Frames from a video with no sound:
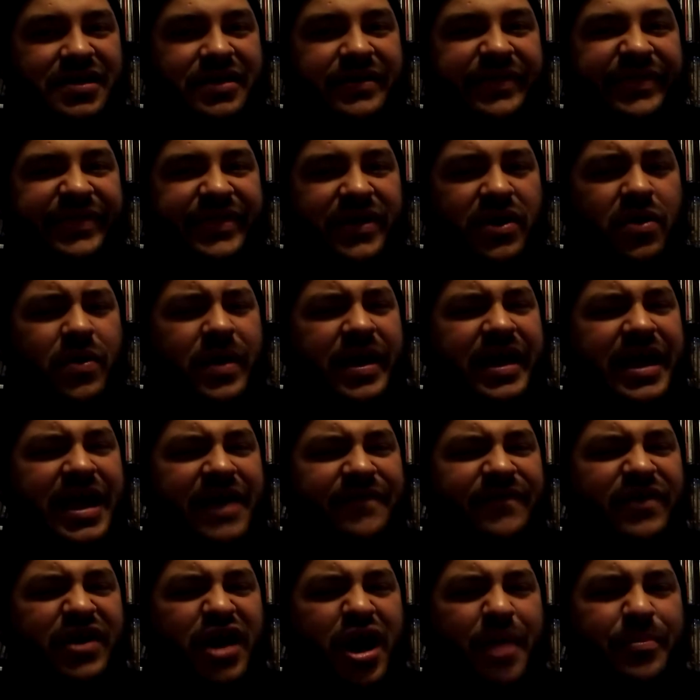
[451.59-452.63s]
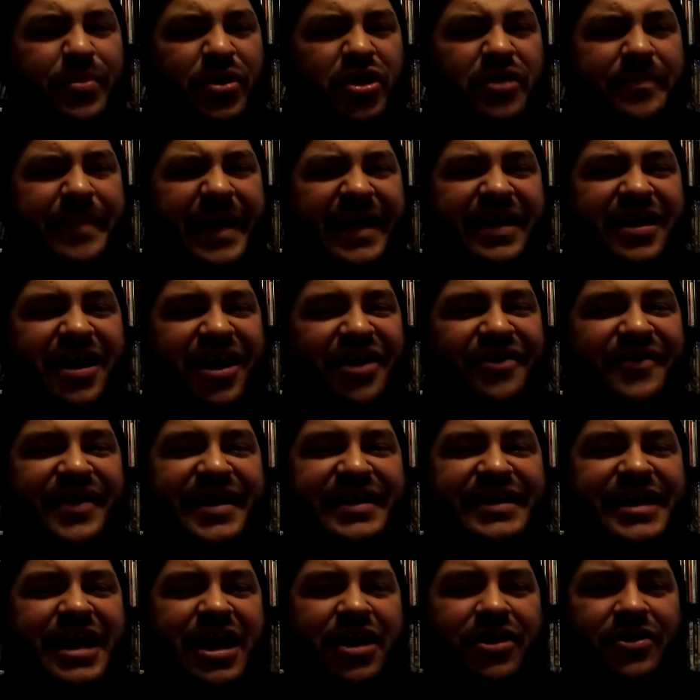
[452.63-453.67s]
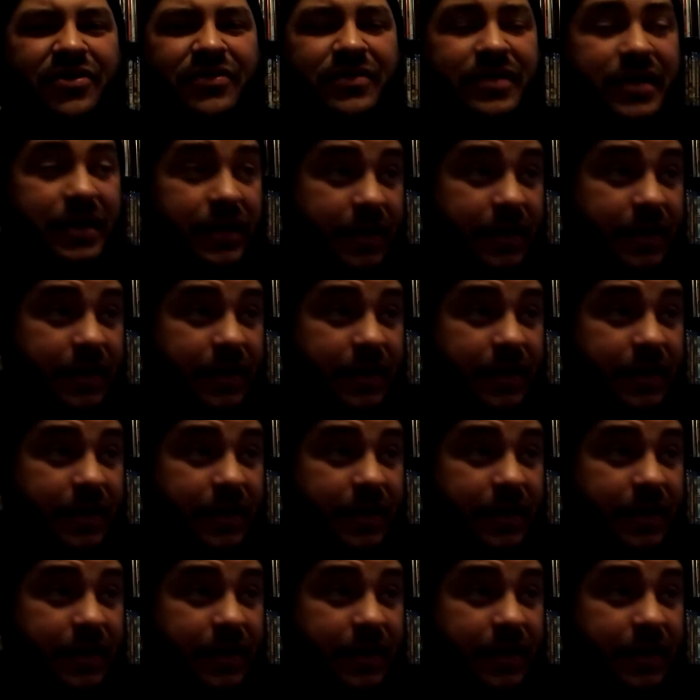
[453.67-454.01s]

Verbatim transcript: Though I have a couple in my cart right now